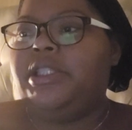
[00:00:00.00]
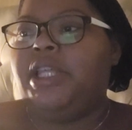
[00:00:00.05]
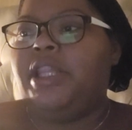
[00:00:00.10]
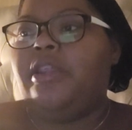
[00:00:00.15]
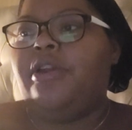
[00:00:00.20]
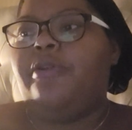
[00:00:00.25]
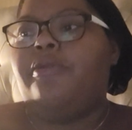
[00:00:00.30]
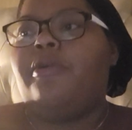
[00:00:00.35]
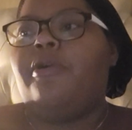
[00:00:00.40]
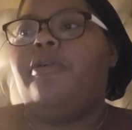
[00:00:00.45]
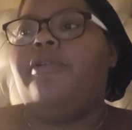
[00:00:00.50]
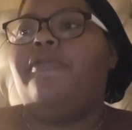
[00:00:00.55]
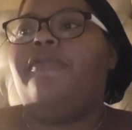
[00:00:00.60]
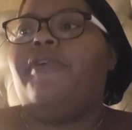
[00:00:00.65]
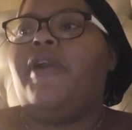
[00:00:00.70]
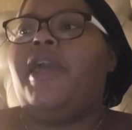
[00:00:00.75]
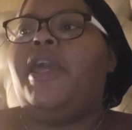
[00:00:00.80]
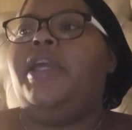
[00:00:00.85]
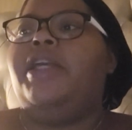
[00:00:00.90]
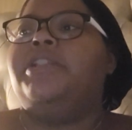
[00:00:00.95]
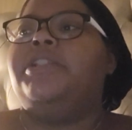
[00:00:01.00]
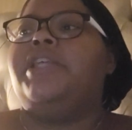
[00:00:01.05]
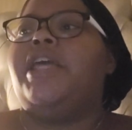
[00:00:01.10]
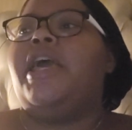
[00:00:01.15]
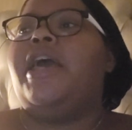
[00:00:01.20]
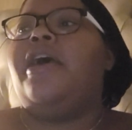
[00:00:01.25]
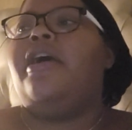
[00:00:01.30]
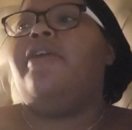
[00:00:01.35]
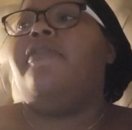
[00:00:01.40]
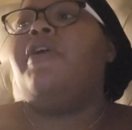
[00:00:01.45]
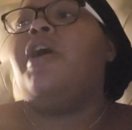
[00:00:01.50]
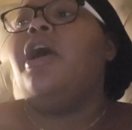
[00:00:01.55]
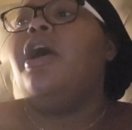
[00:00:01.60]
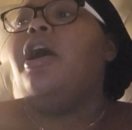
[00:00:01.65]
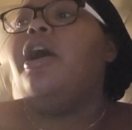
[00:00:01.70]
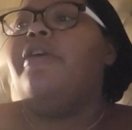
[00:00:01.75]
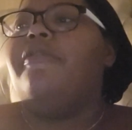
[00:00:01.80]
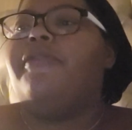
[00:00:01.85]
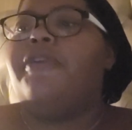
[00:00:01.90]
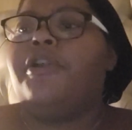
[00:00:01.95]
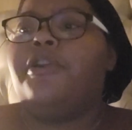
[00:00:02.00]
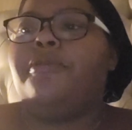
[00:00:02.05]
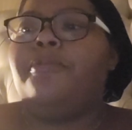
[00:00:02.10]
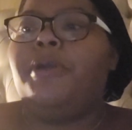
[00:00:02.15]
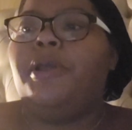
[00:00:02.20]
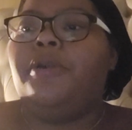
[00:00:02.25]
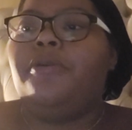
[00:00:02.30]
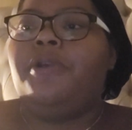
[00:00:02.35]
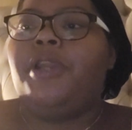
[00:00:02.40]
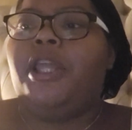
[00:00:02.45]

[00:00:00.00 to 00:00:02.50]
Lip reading: in the heroic phase, have a fundamental